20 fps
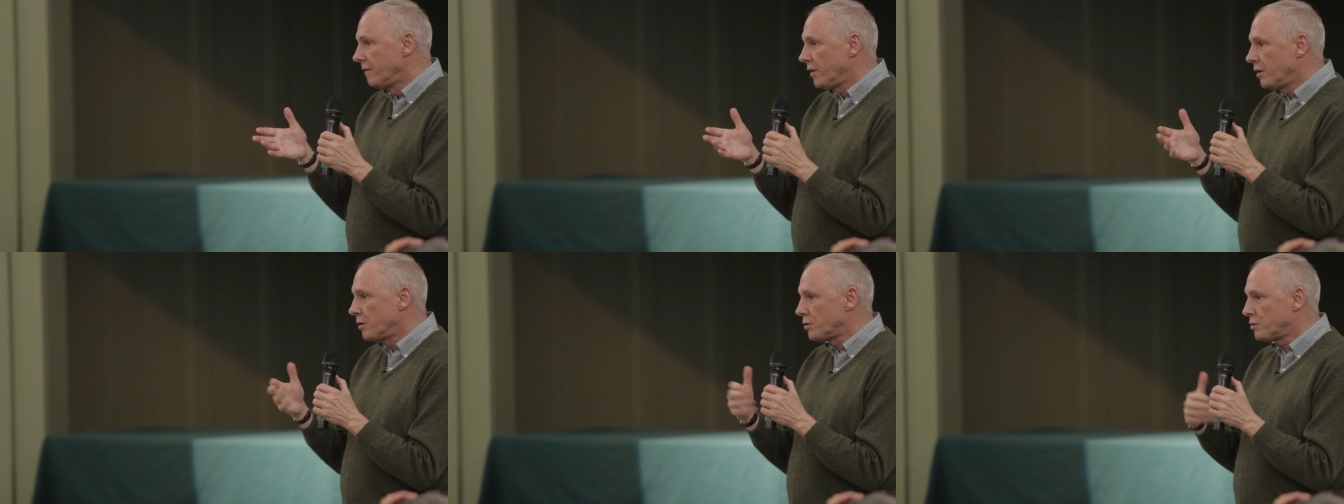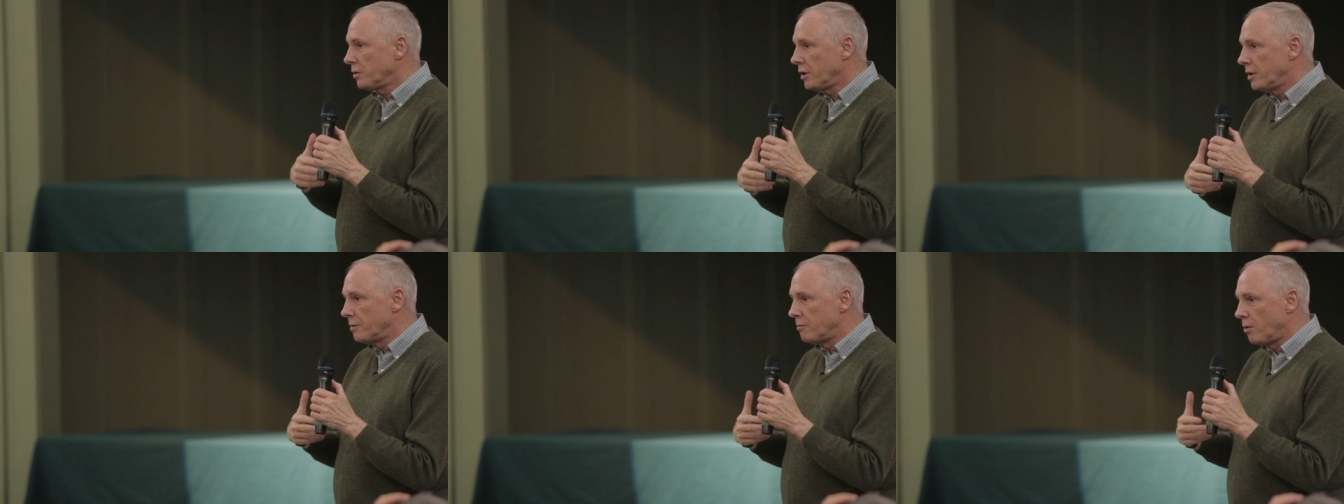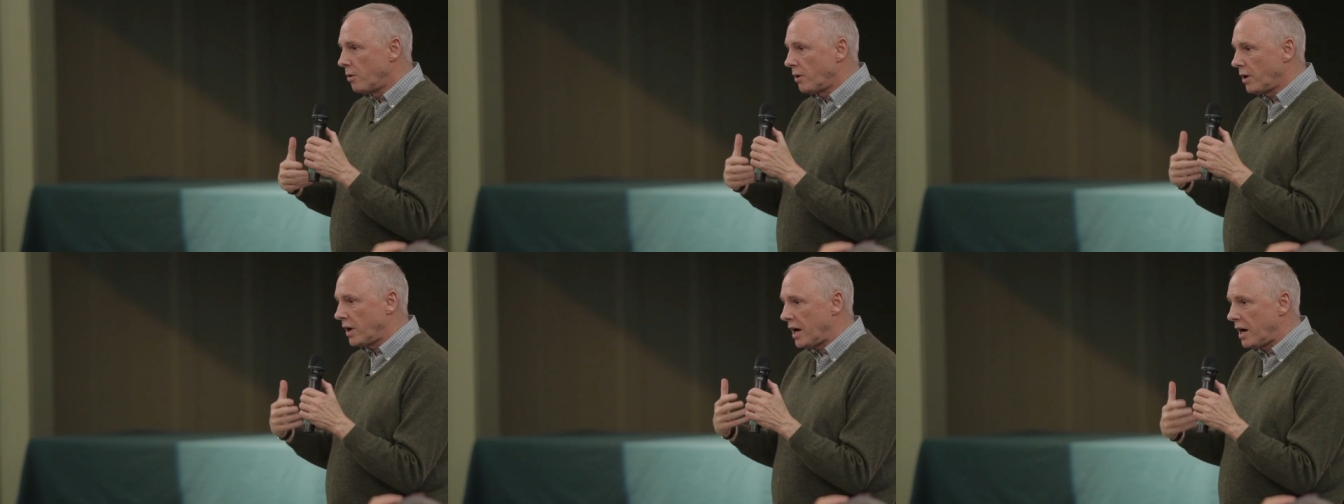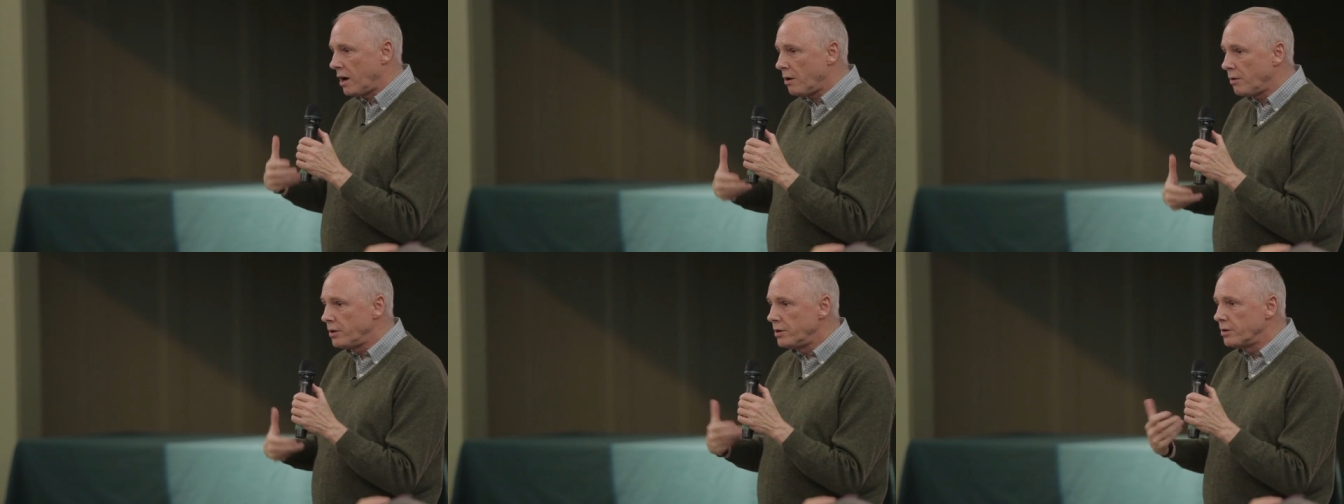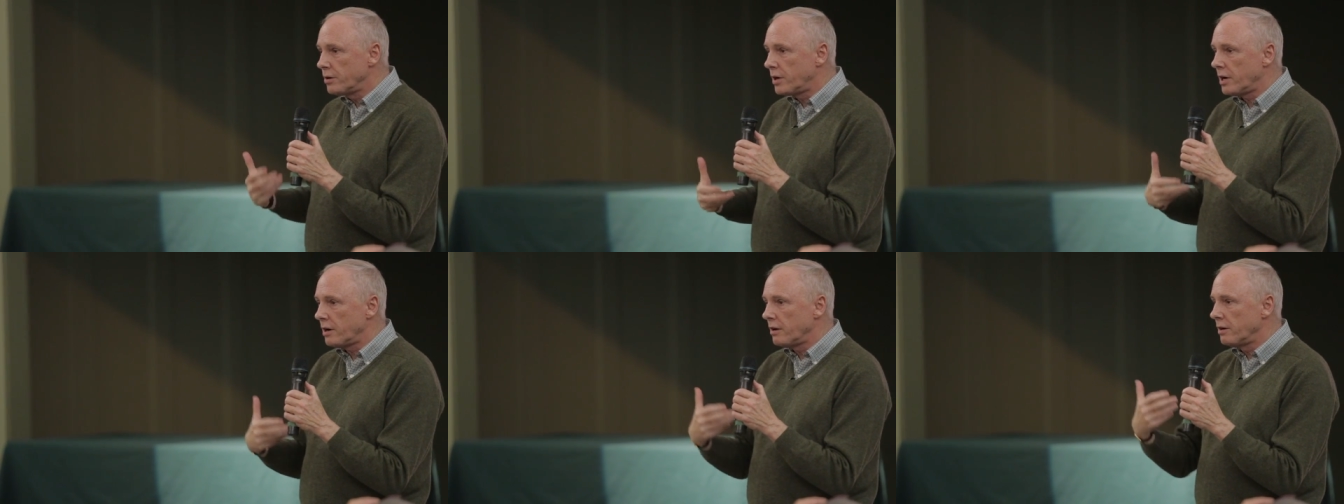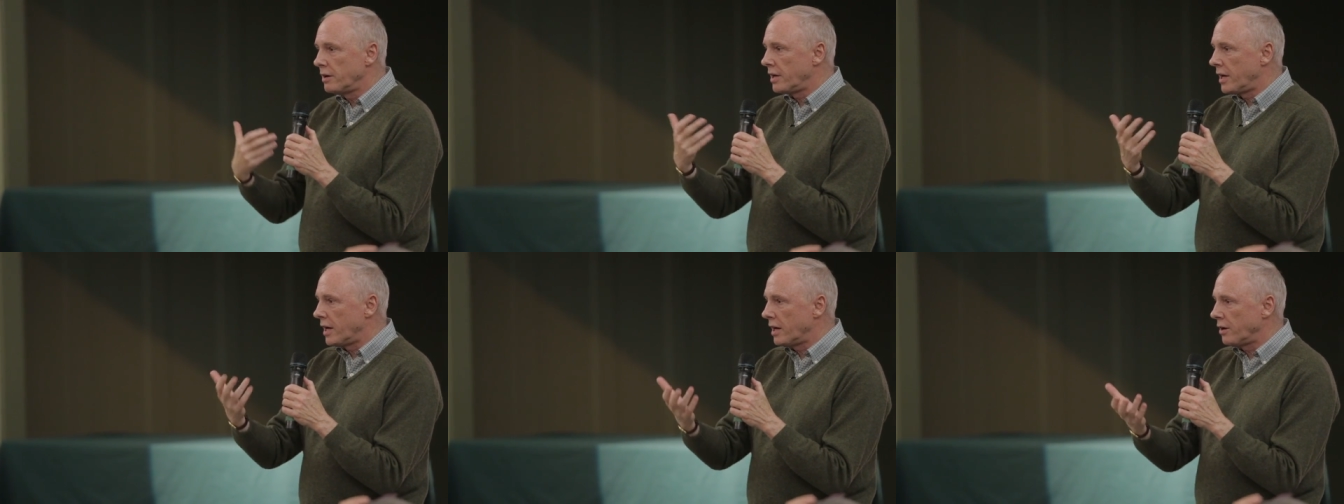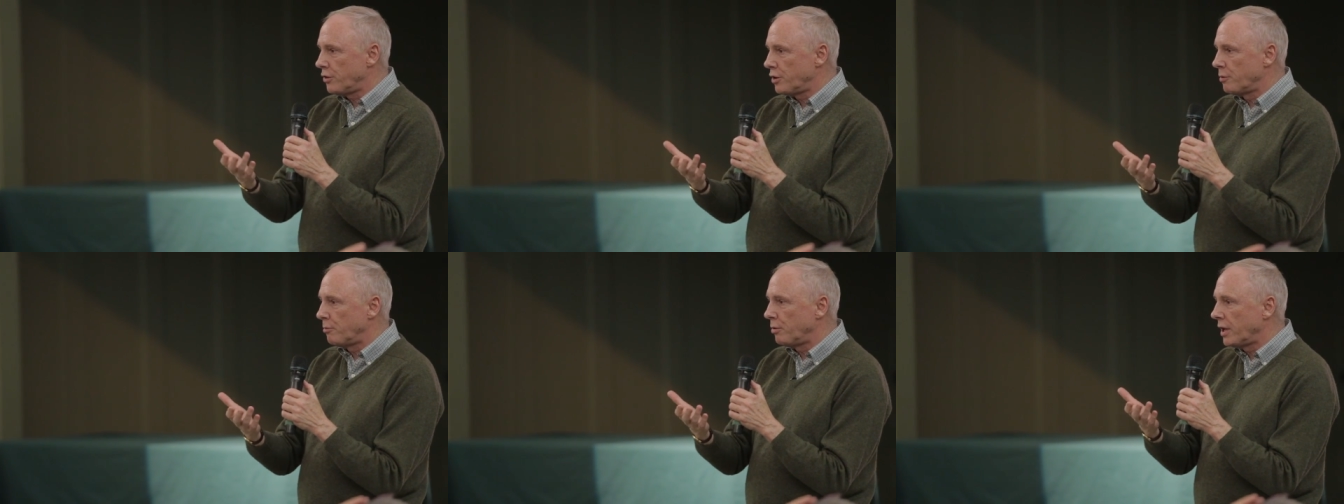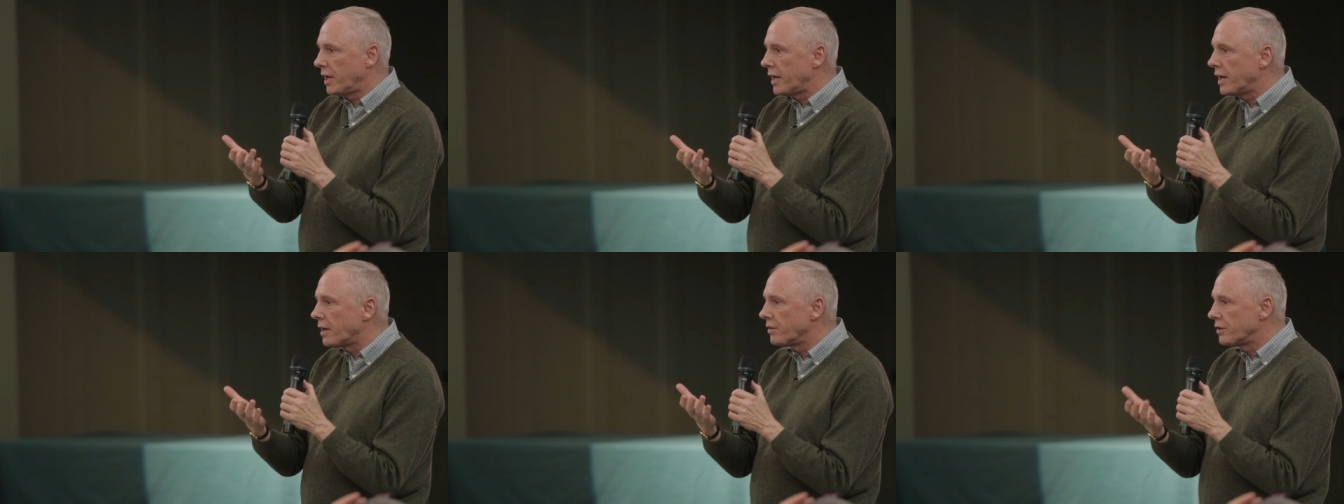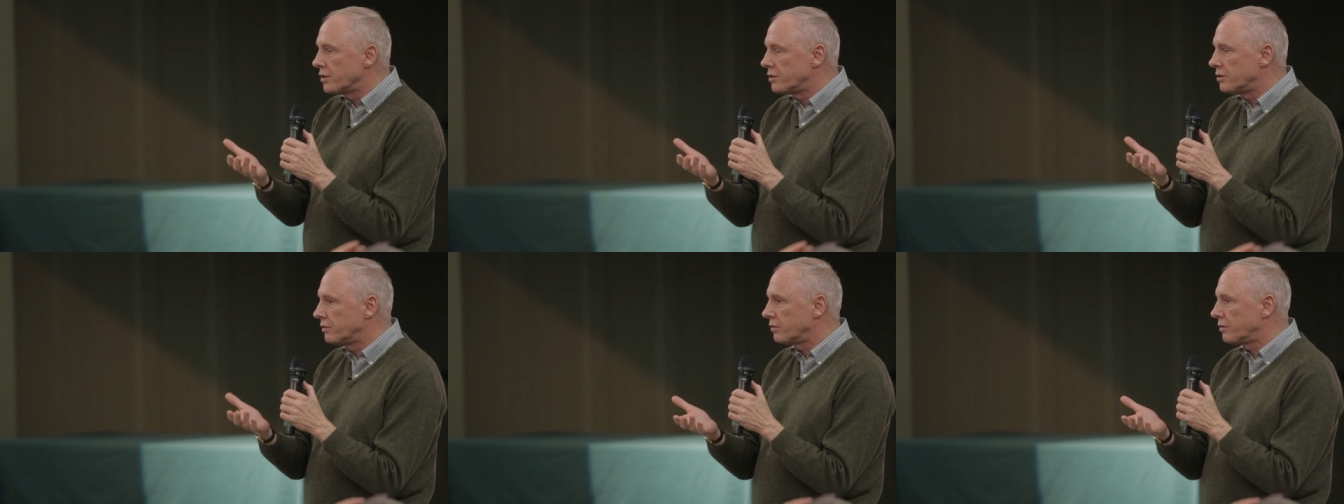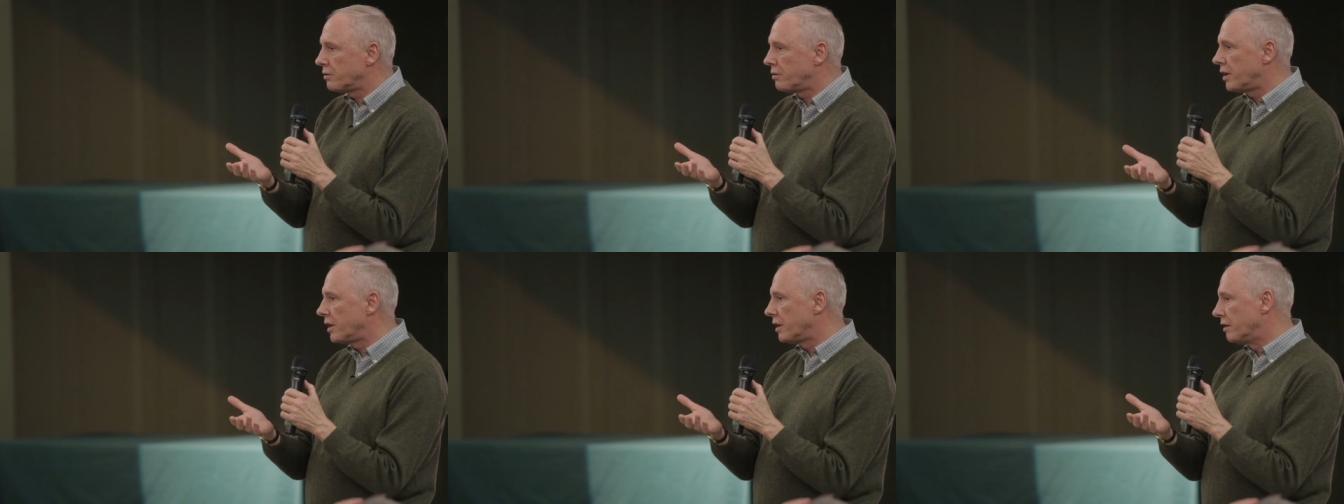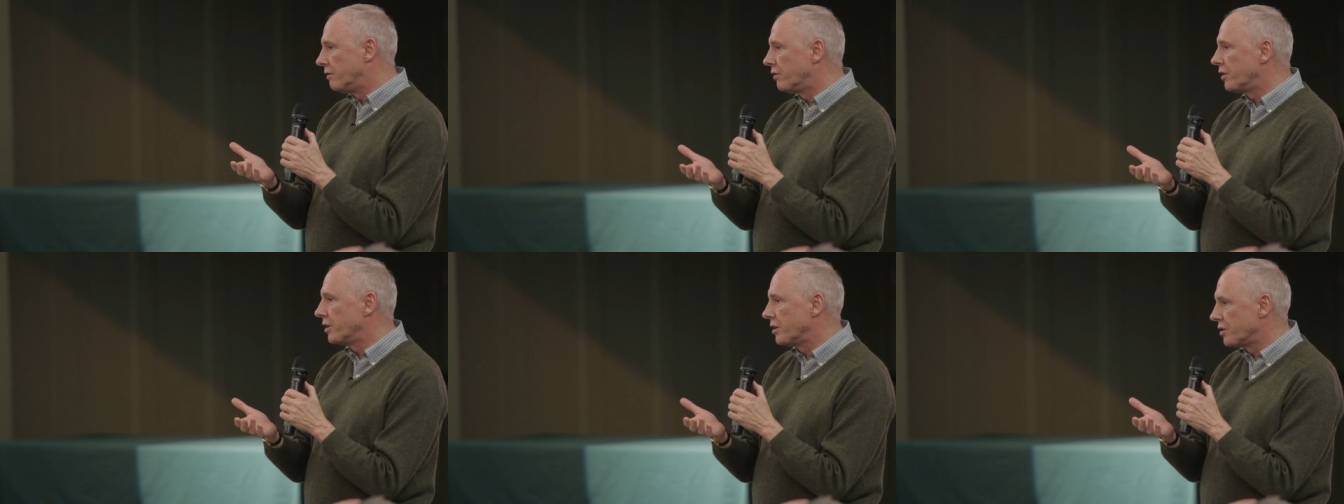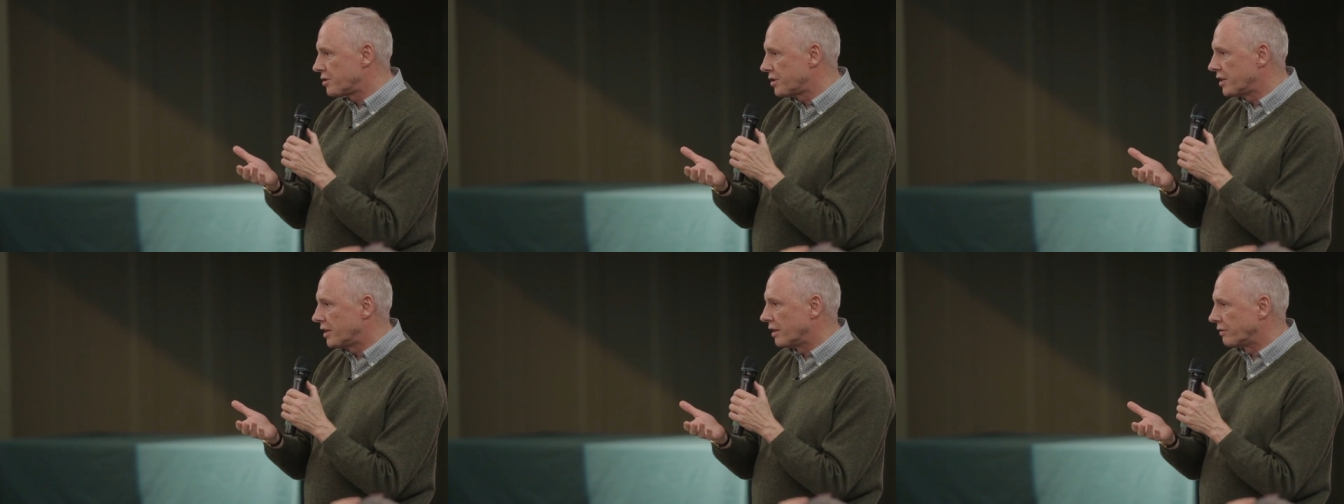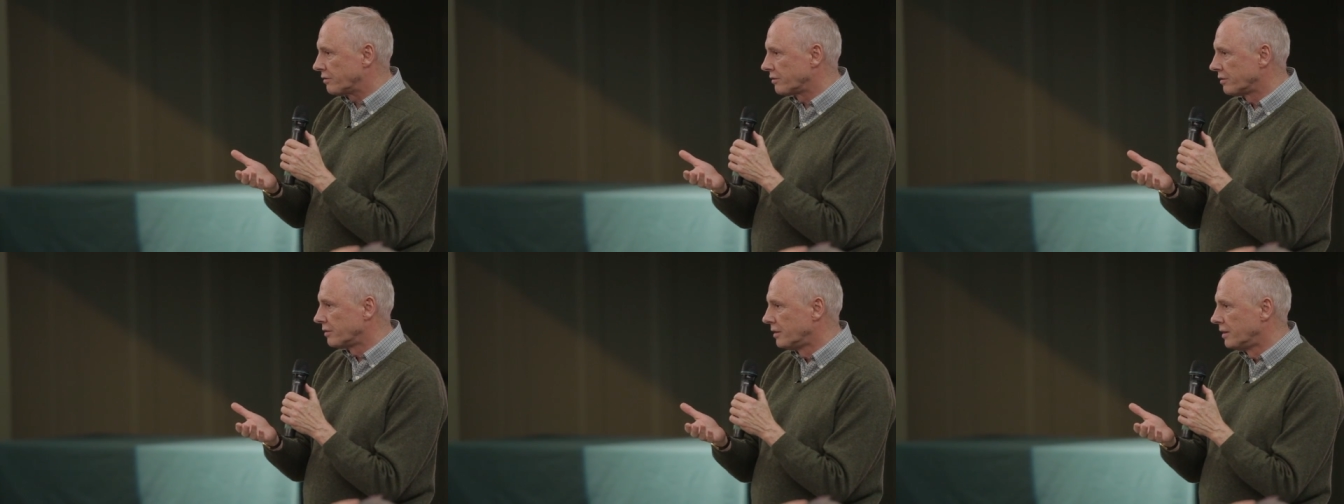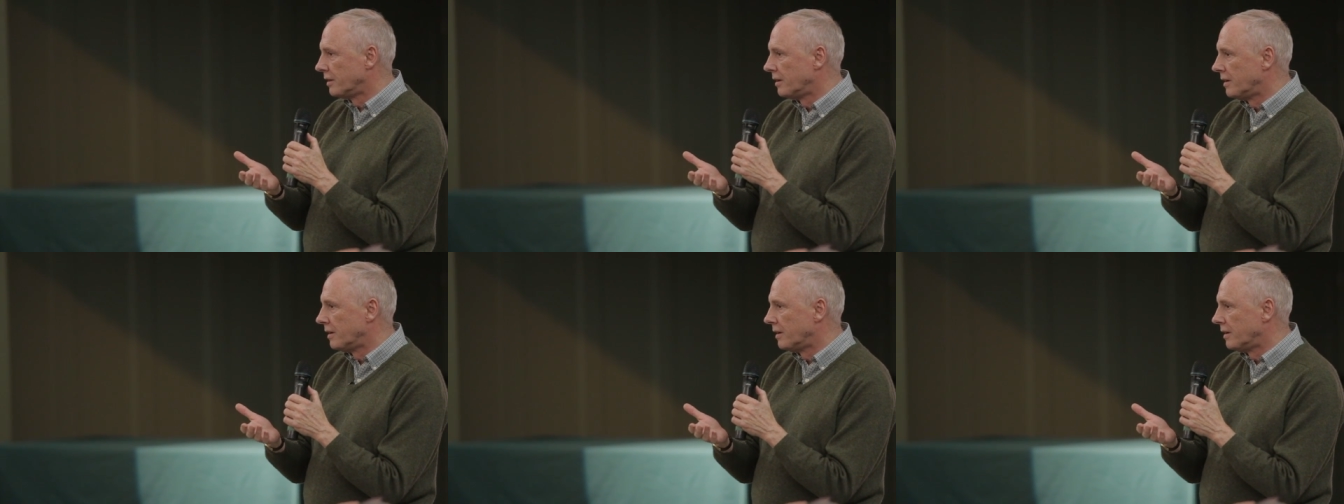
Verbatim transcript: It was really more how are you carrying out the plan that you've created for yourself,